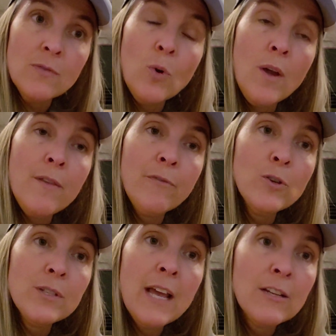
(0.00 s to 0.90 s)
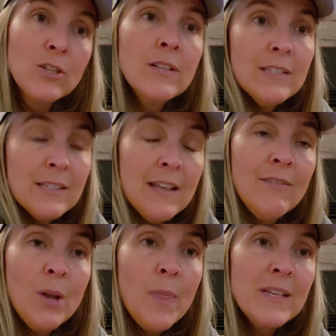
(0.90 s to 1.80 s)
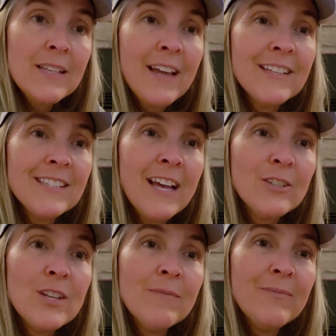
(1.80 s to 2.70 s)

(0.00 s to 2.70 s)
4 on the first section, 7 on the second section.